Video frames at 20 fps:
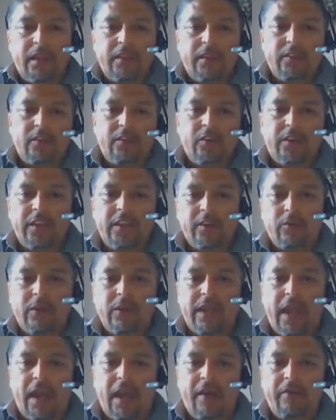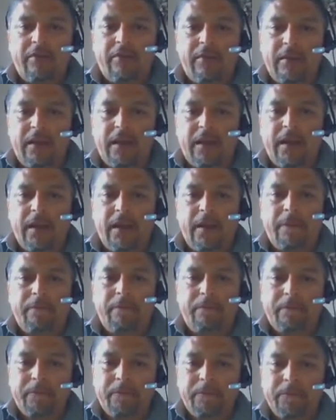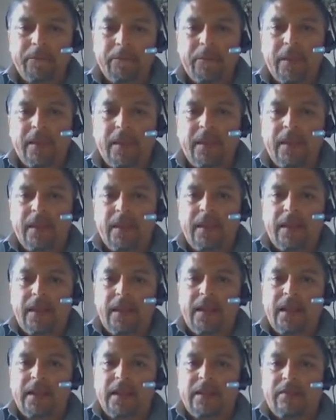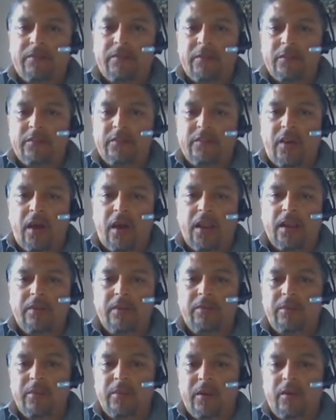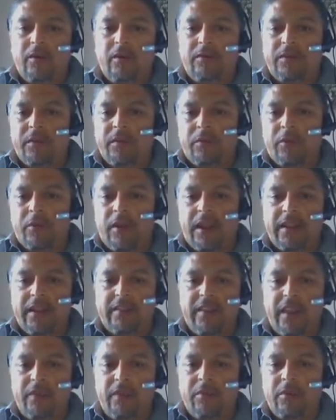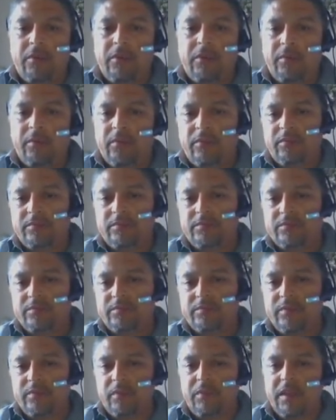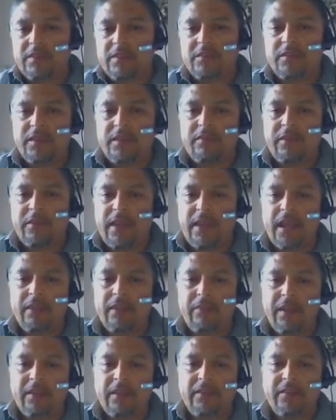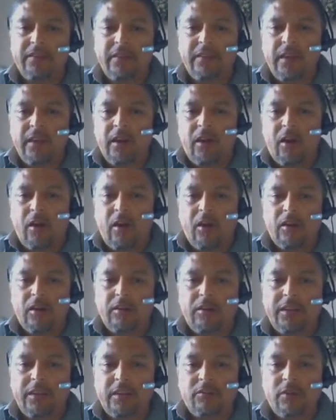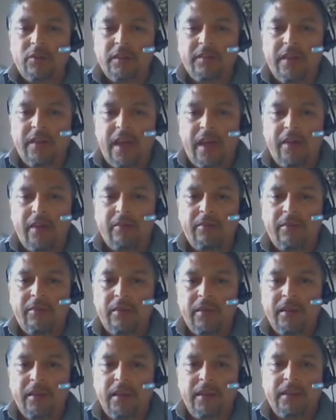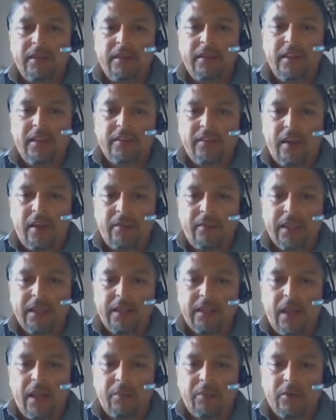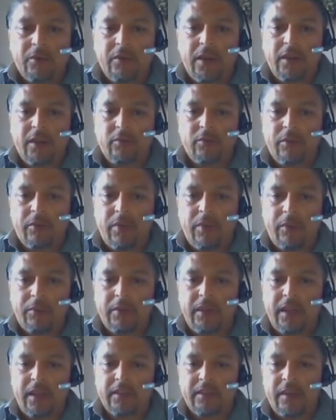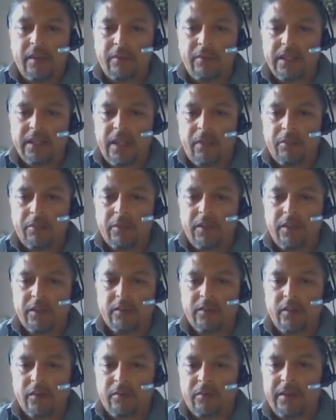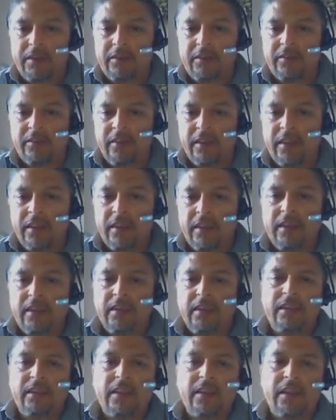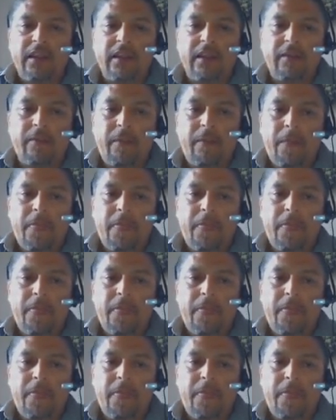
So here we have the first column of the periodic table, a bunch of different elements. All of these ones have the atomic number, and remember, the atomic number determines the